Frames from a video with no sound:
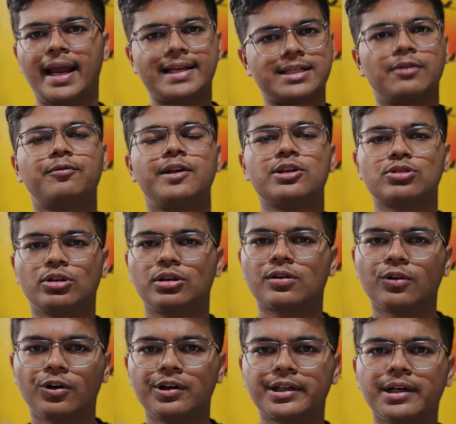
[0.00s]
HFTs or the
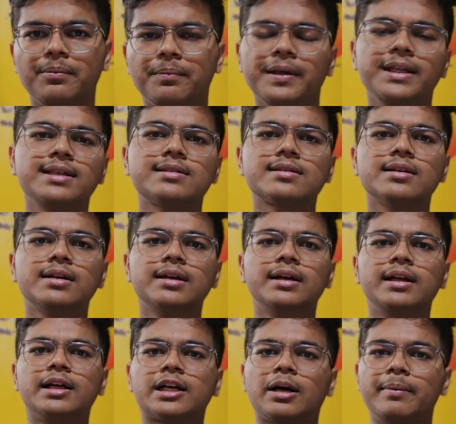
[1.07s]
quant companies.
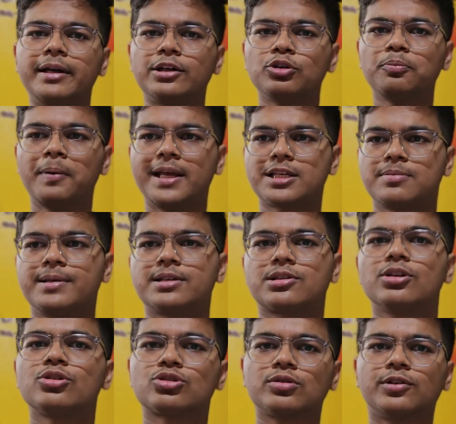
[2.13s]
Coming to
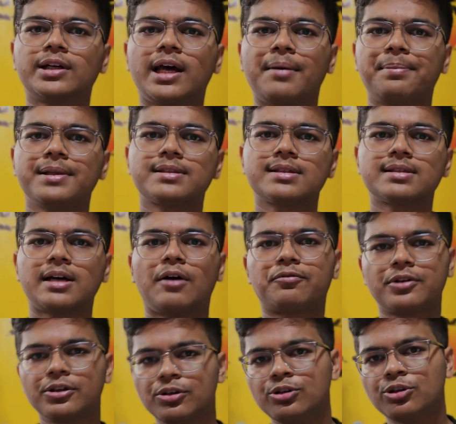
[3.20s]
placements. So what happens is
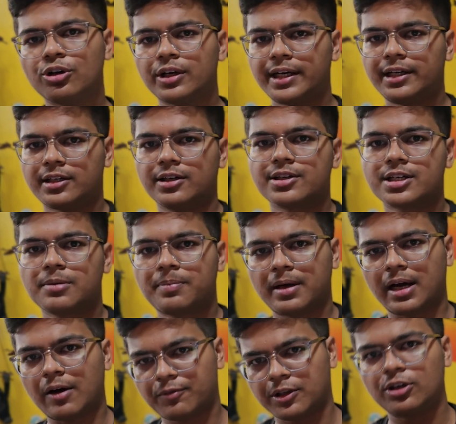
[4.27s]
after you do your internship,
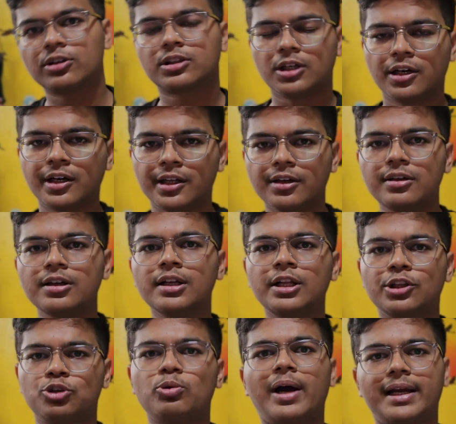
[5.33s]
after your third year,
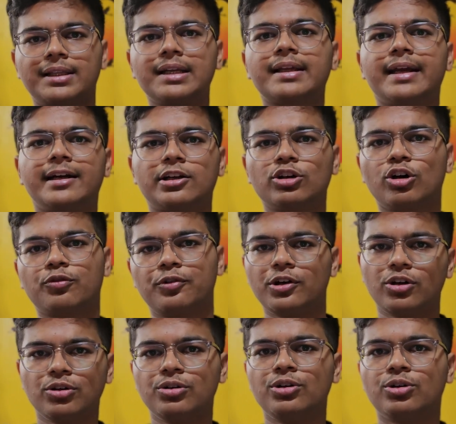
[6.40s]
you either get an offer
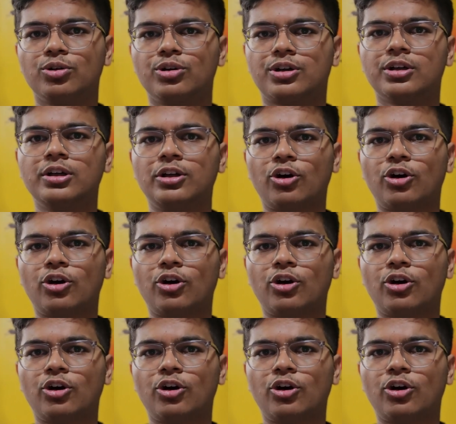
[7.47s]
or you don't.